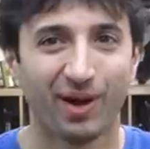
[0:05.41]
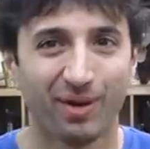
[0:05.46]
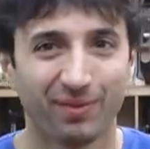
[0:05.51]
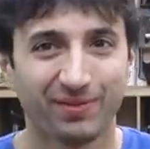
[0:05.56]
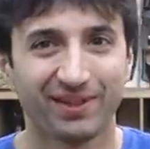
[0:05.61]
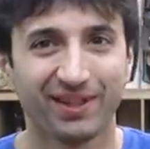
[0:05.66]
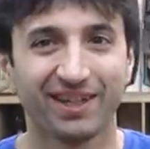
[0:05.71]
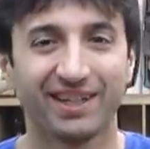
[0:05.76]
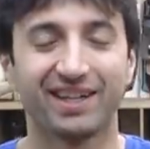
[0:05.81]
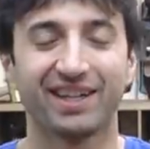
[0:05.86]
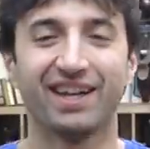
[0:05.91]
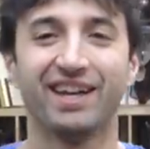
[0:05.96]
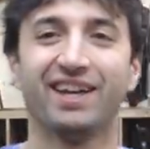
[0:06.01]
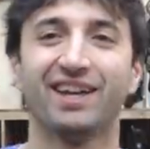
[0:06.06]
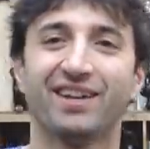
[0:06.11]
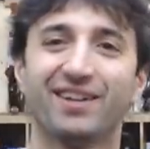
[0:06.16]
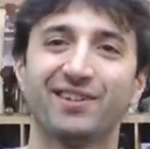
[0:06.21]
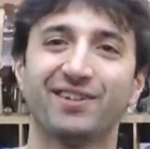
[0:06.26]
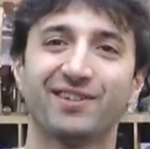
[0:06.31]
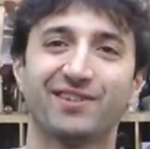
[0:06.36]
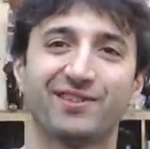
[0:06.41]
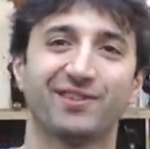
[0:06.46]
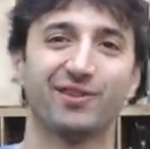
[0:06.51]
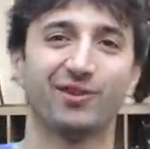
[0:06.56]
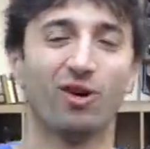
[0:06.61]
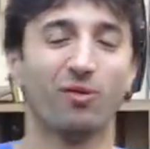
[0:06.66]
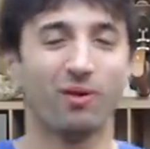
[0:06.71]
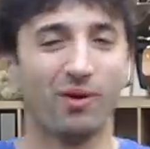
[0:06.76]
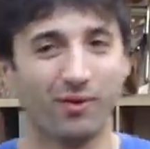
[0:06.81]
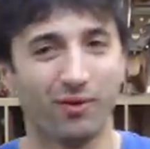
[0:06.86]
update. So I
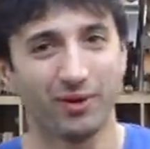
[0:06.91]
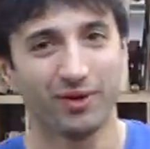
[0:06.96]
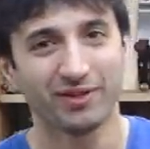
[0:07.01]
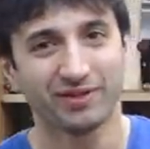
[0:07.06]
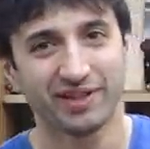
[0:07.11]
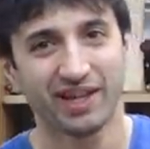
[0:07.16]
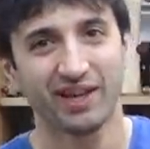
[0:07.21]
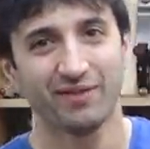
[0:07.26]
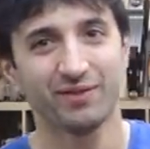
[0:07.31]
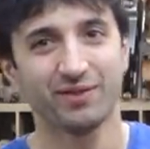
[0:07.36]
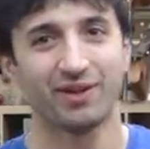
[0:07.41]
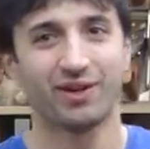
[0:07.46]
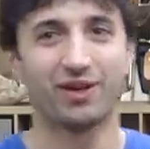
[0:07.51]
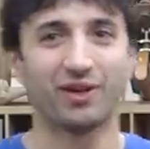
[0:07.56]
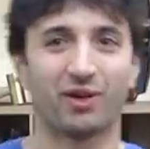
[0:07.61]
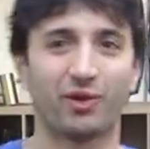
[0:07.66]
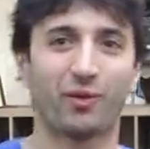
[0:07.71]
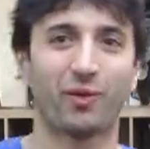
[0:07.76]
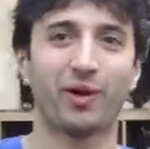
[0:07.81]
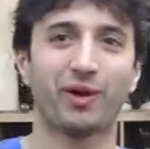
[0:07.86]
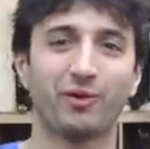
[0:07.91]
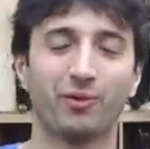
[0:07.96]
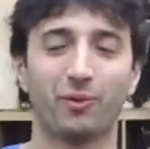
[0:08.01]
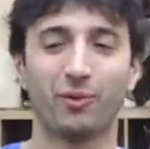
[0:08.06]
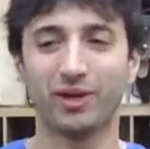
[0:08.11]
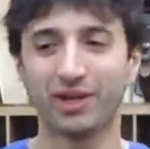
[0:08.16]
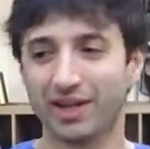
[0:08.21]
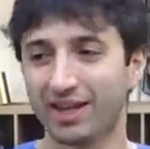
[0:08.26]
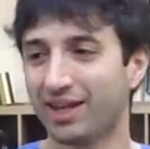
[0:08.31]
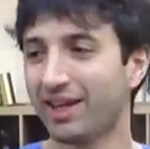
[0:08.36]
hope everyone is having a great
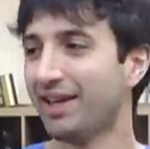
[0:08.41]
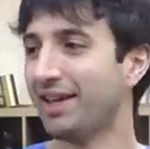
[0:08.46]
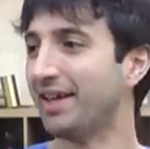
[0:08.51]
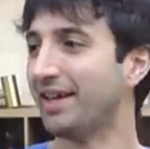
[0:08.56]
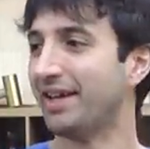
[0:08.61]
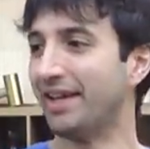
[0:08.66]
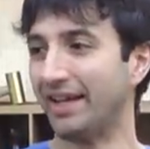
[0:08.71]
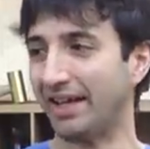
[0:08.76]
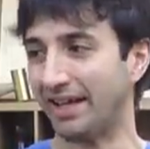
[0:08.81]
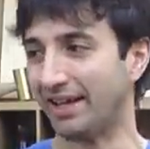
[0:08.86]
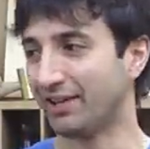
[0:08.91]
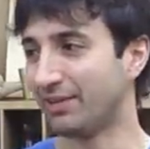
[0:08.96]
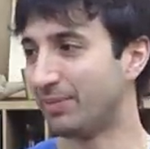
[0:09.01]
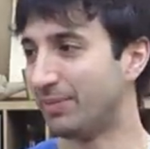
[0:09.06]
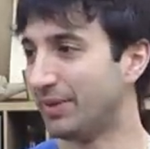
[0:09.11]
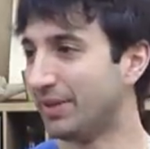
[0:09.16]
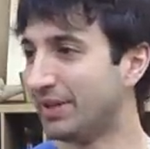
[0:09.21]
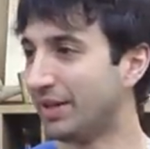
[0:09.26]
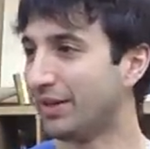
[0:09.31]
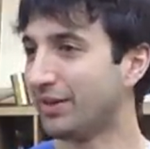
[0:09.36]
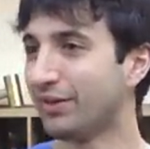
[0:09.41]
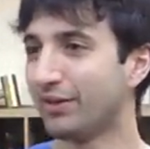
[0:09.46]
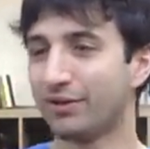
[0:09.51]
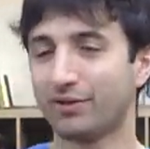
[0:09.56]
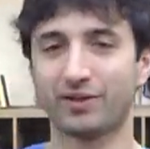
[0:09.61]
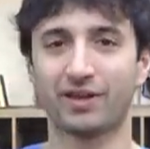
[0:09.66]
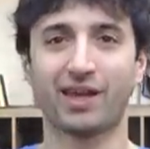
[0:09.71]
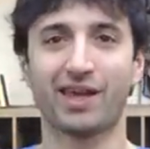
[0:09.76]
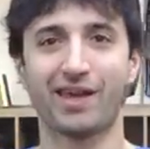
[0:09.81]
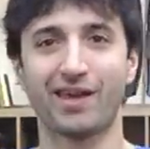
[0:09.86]
week. It has been a
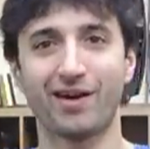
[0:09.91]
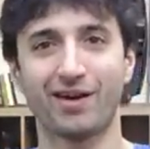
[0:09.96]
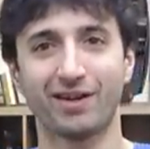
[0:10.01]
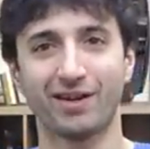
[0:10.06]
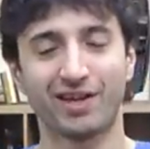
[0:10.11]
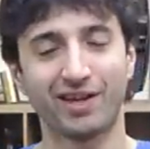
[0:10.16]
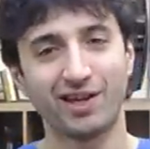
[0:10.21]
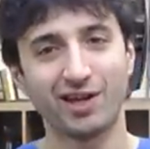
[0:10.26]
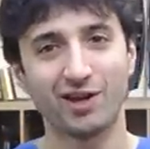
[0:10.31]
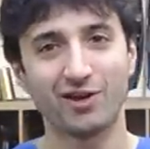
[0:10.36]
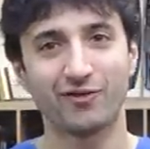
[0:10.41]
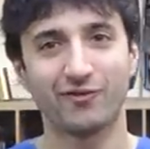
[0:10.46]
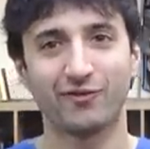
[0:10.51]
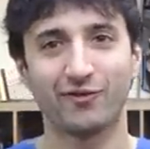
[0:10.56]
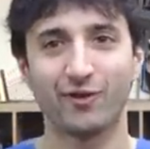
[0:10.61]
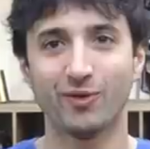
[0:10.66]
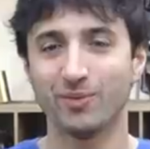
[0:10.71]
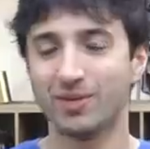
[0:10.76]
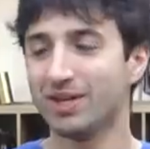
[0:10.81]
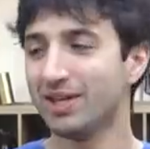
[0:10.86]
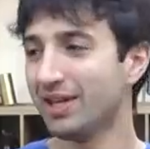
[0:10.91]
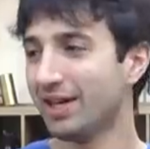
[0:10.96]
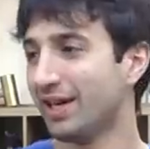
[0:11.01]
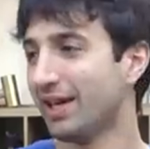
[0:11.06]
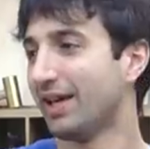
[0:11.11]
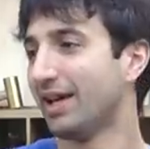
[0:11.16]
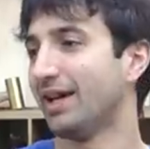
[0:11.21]
little chaotic here for me.